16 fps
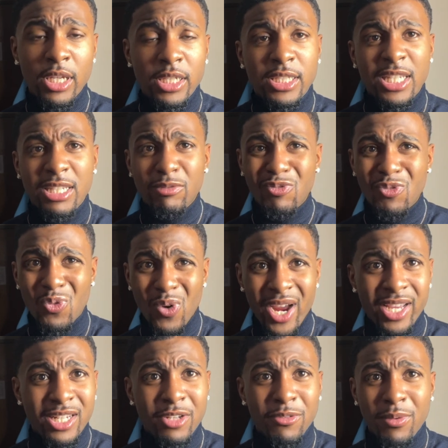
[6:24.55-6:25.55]
It's
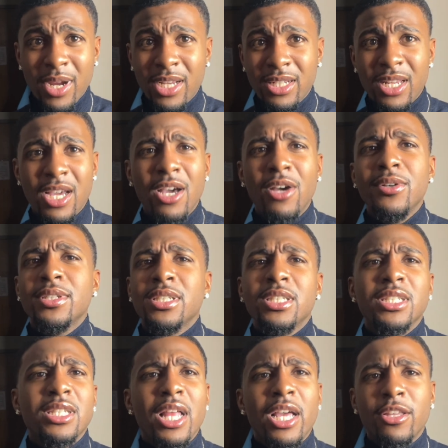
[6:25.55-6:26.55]
raining right now. It's
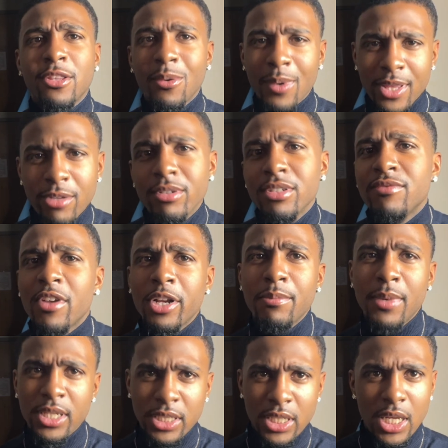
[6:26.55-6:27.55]
just like the weather is very
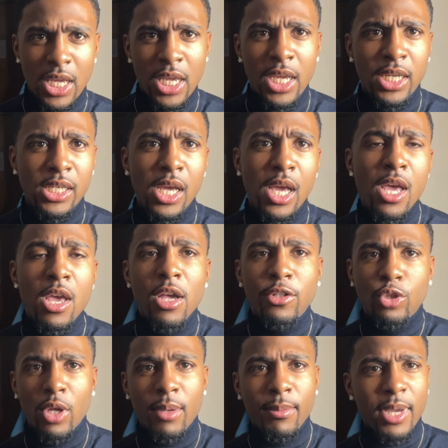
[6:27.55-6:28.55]
much ick.
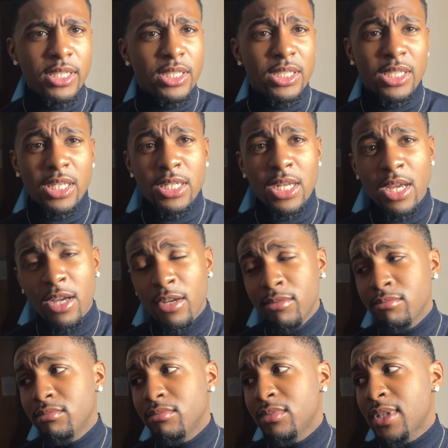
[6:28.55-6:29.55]
So I might just sit
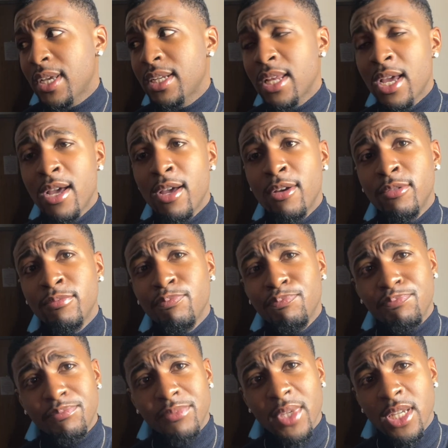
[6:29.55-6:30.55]
down, lay down,
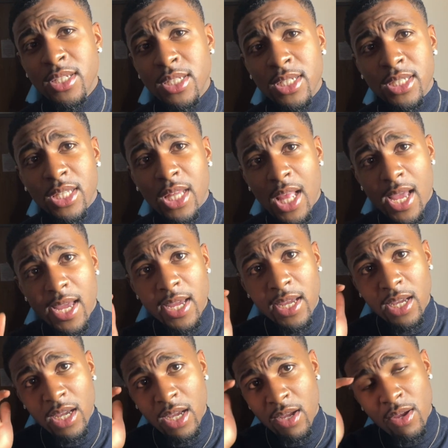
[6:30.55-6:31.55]
and just like
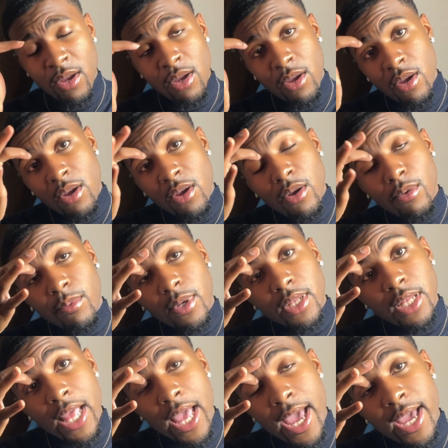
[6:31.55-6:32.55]

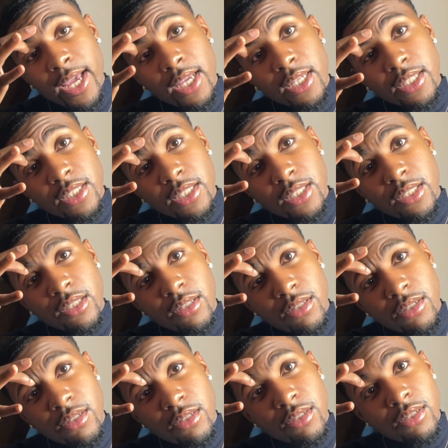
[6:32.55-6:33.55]
relax
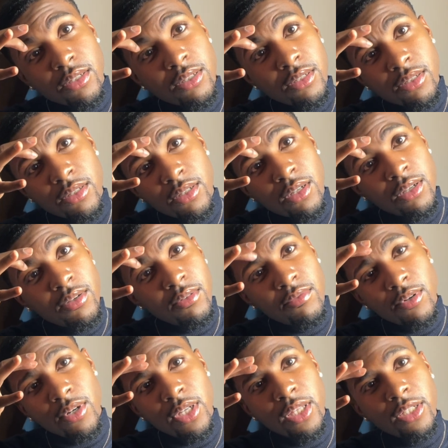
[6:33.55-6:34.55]

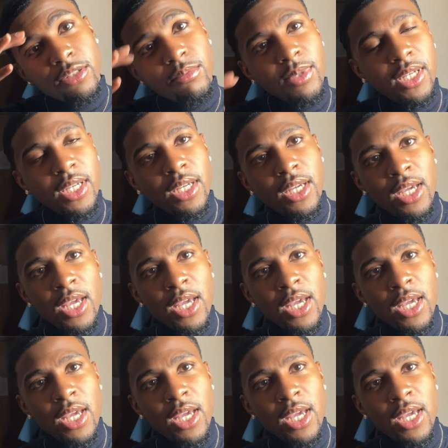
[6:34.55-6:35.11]
for a little bit.